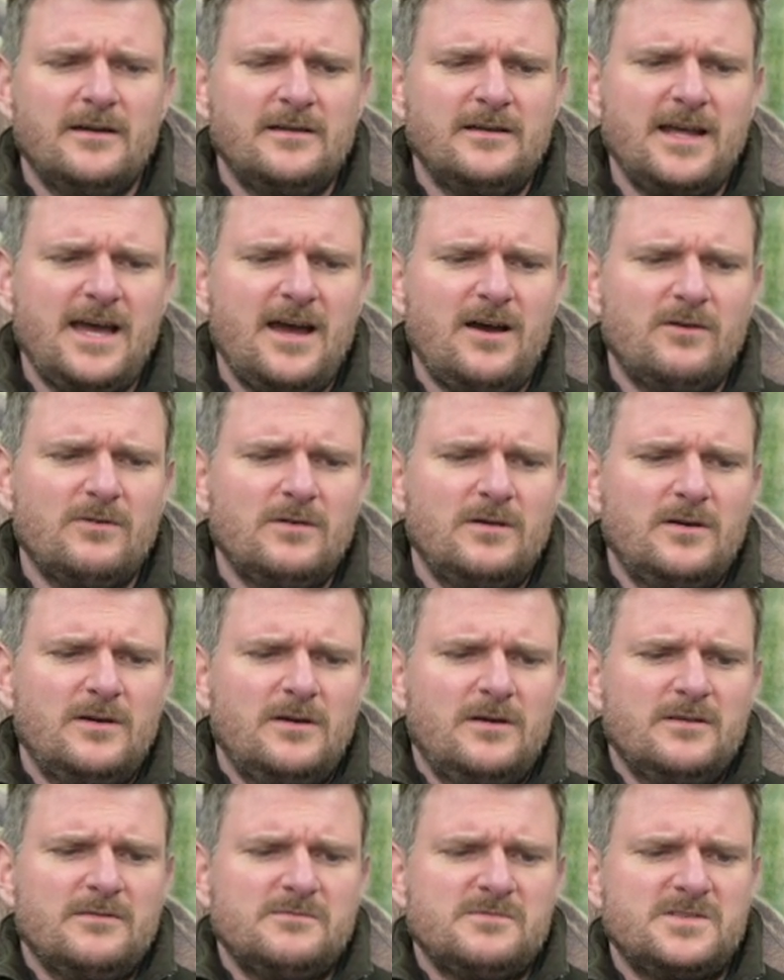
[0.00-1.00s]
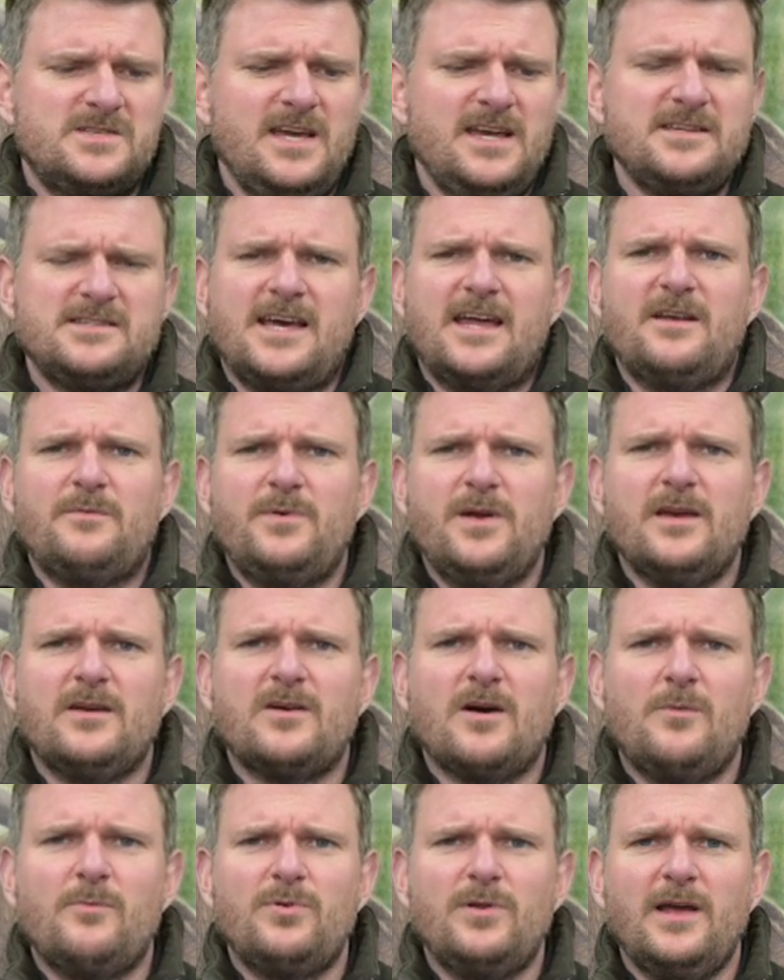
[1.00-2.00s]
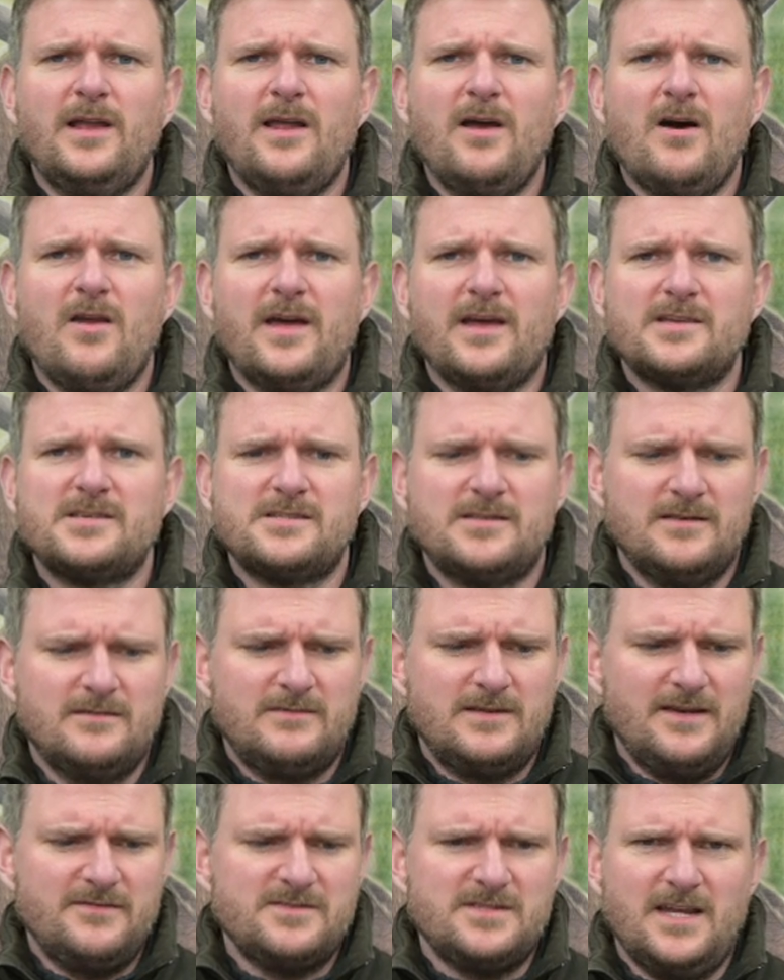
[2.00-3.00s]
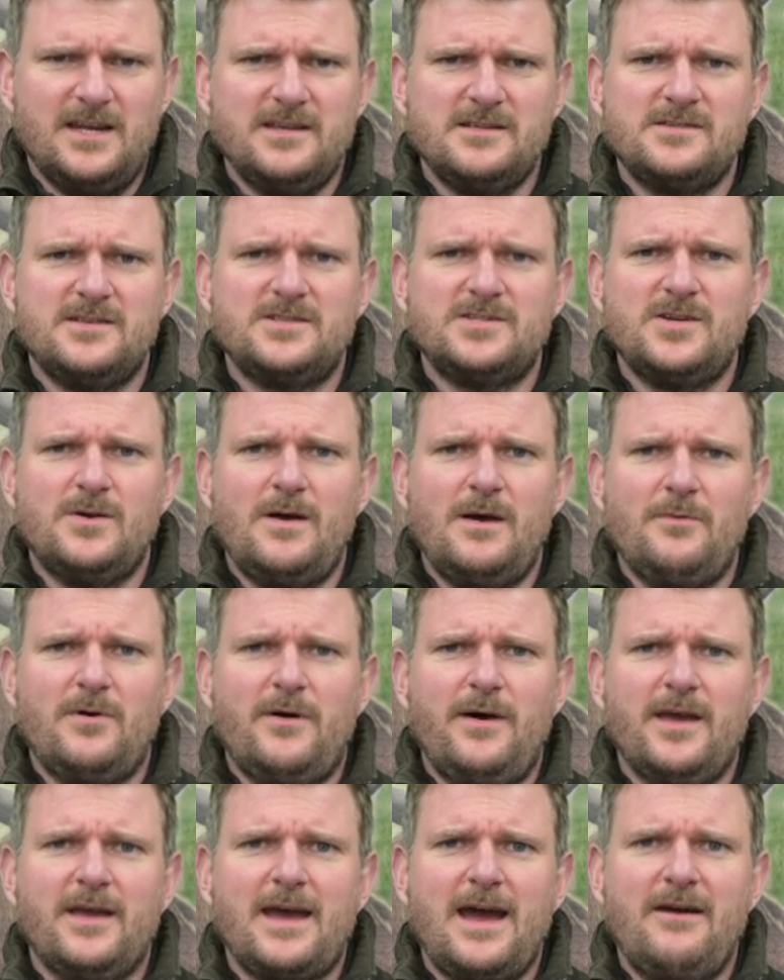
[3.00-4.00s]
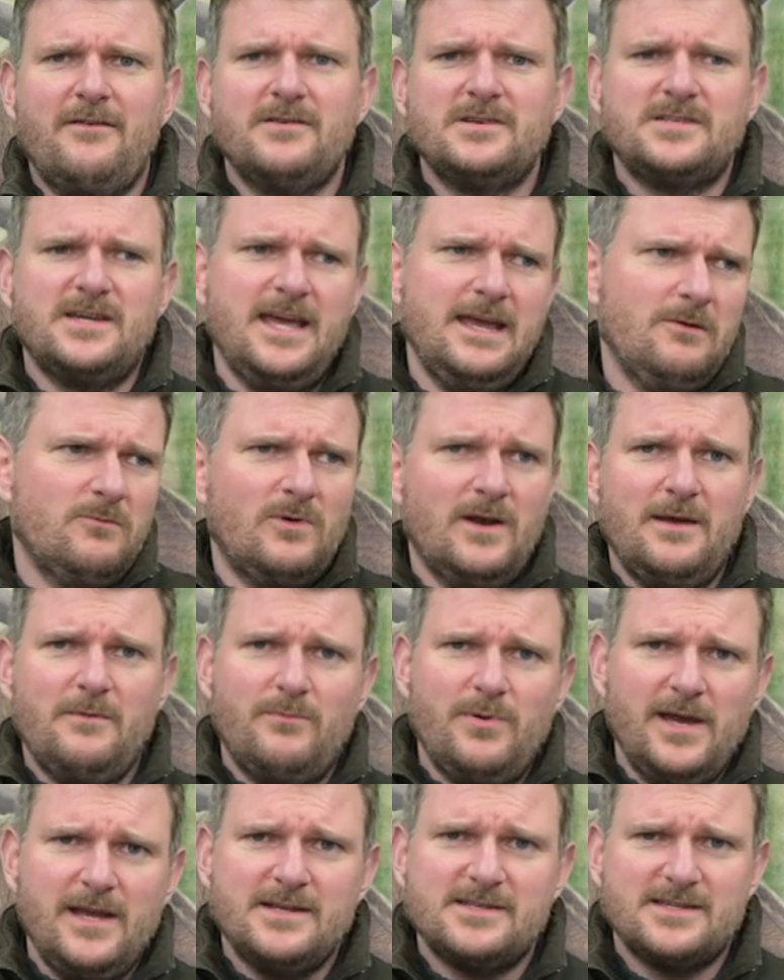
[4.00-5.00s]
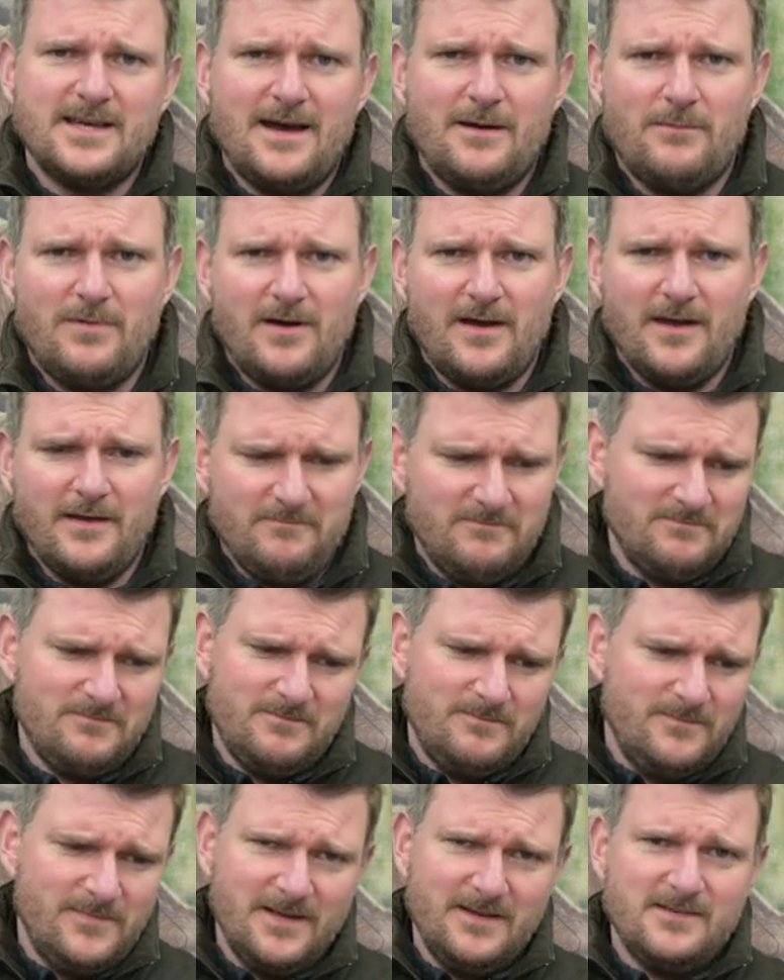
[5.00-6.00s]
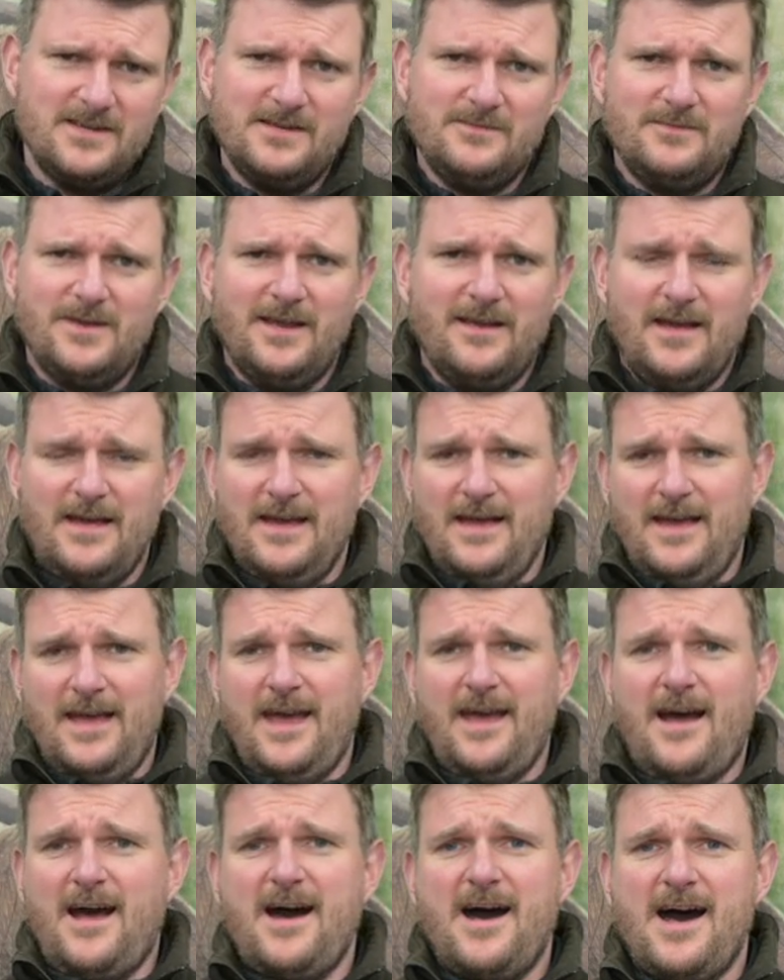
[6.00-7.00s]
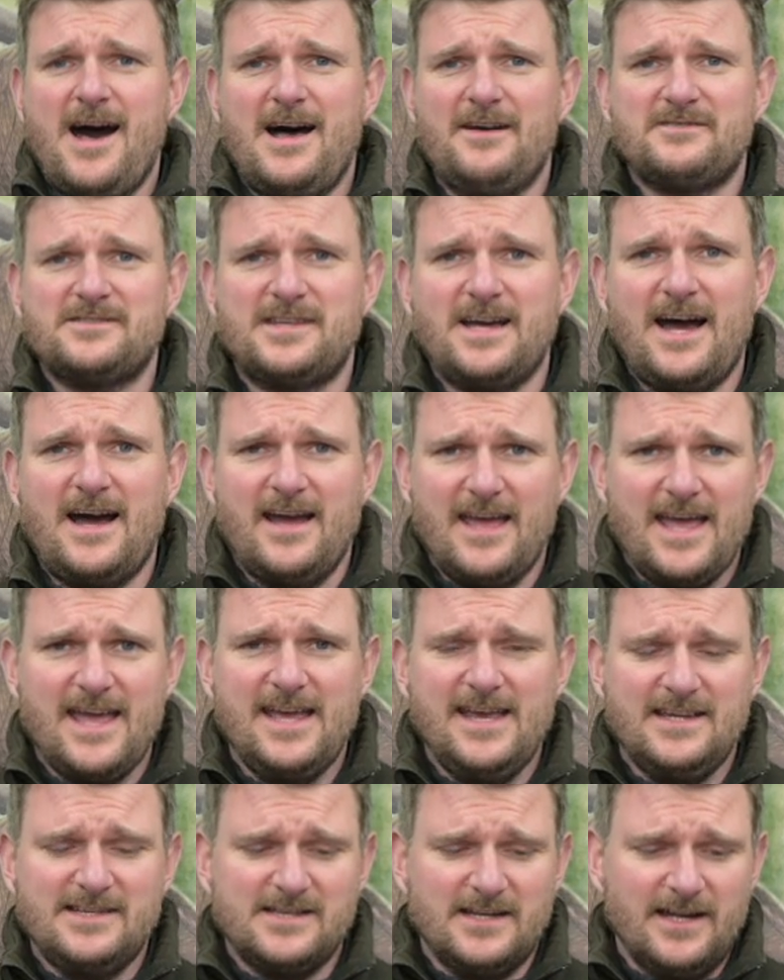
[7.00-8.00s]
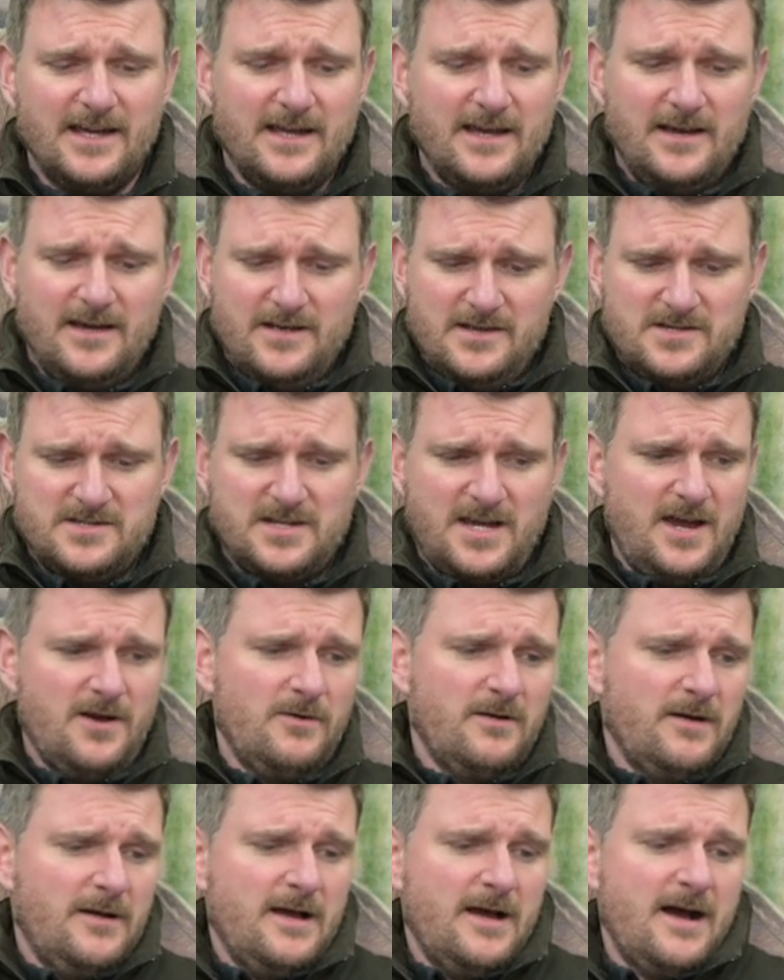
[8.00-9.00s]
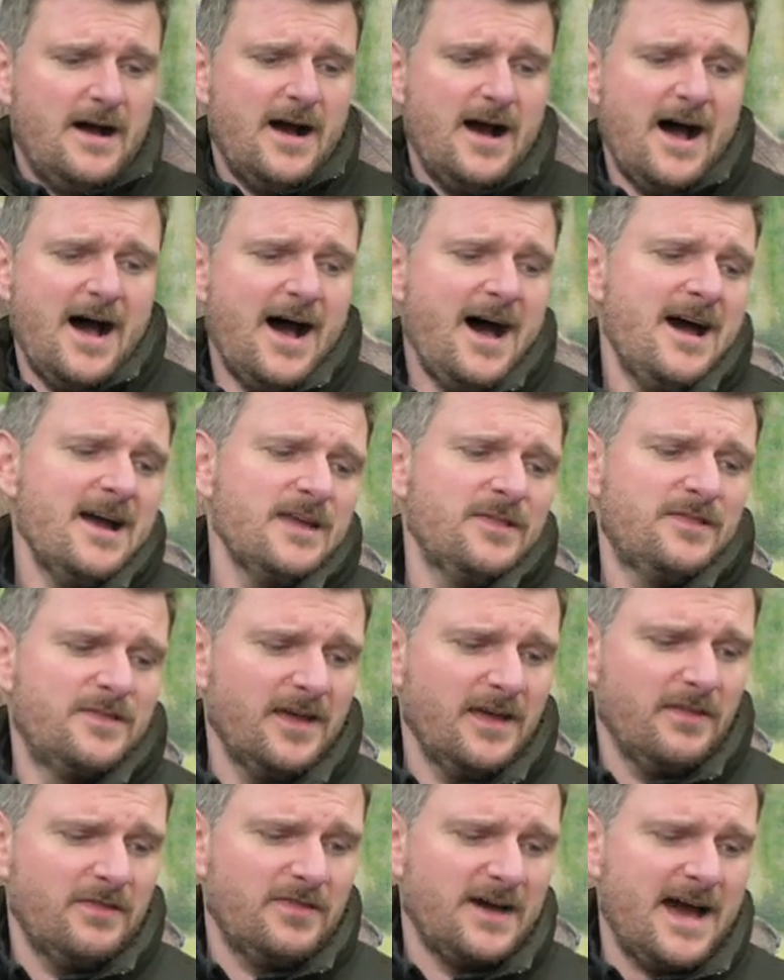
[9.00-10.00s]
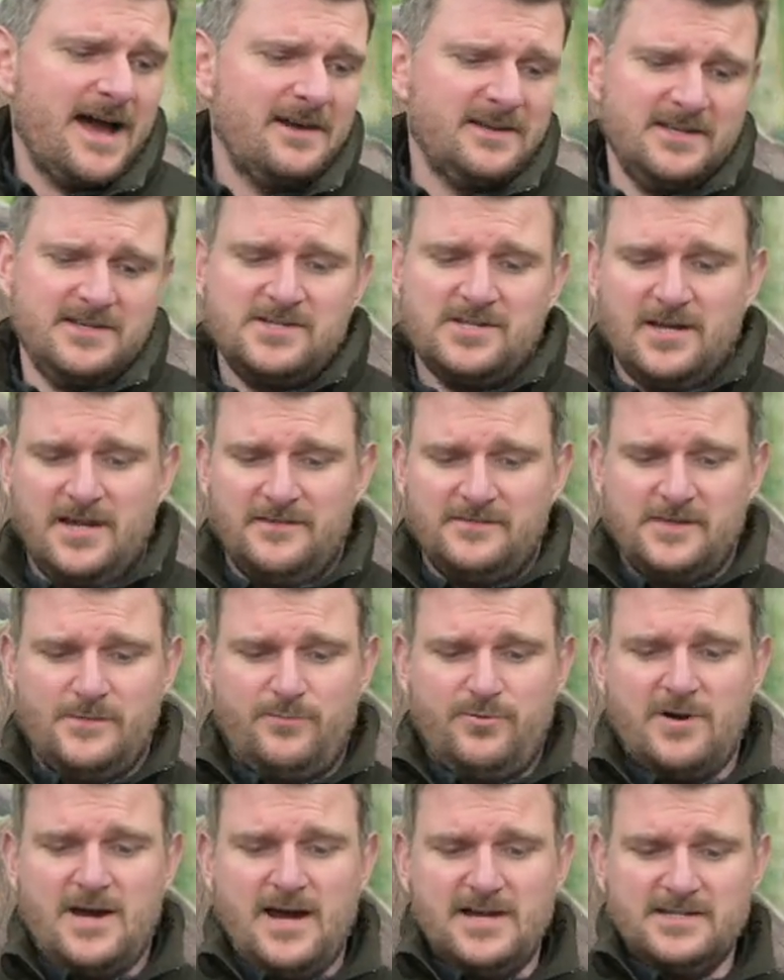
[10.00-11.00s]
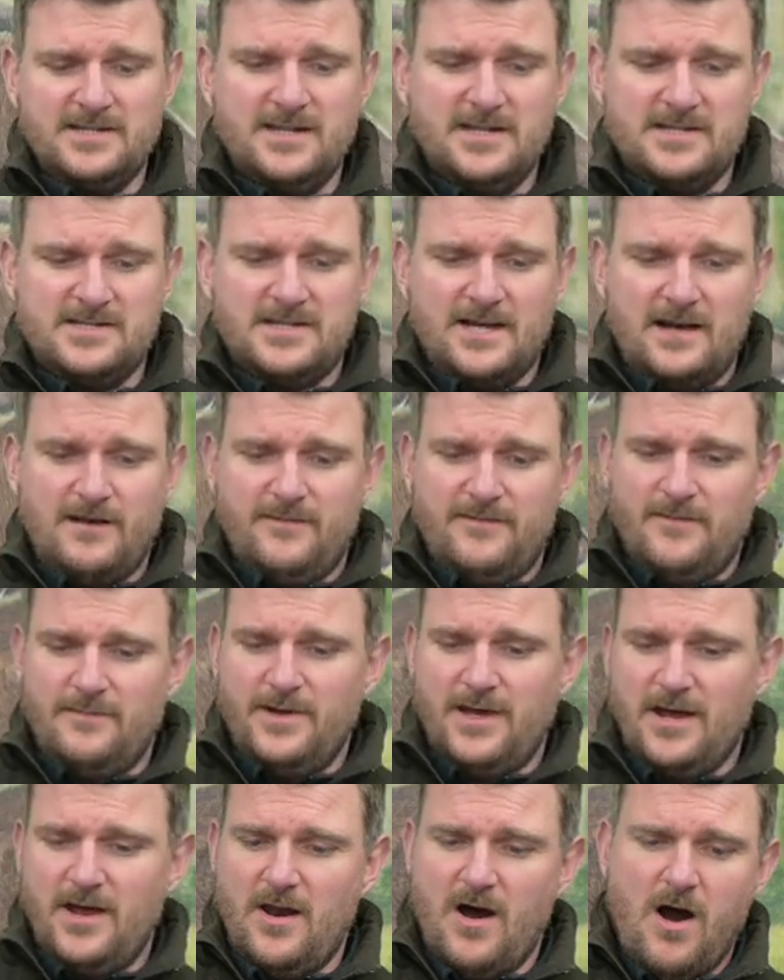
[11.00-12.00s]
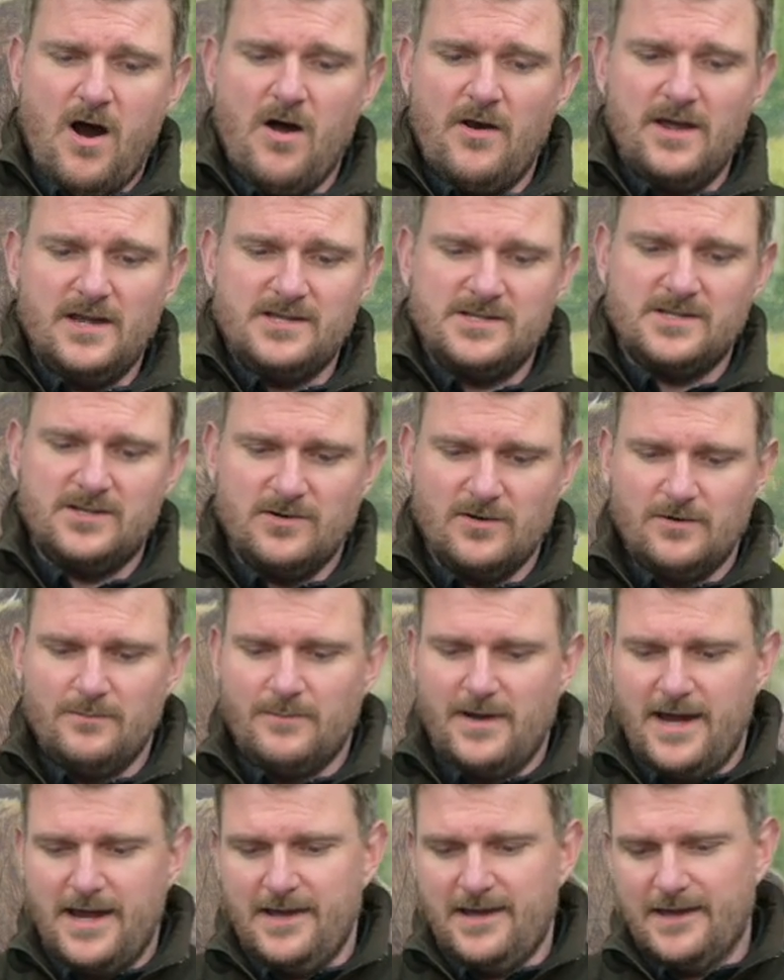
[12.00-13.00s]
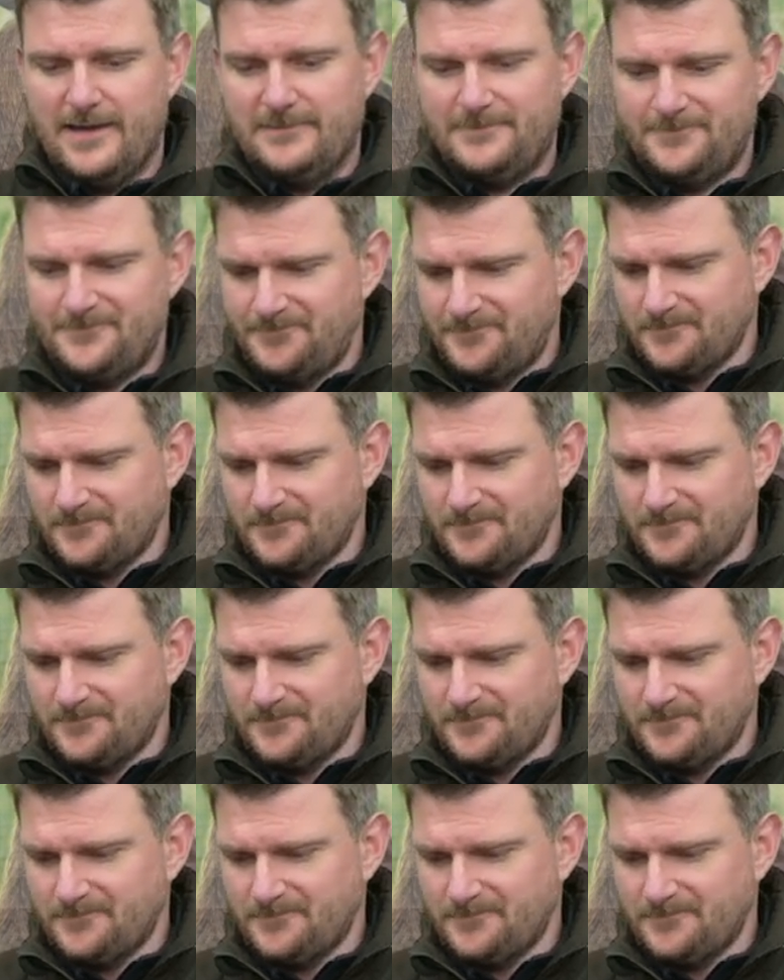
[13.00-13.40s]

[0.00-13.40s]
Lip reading: Now, CZ are being completely honest. They've said it's a 2 MOA guarantee. Well, it beats that by, it halves that easily. So I think that deserves a prize in itself for being an honest gun maker.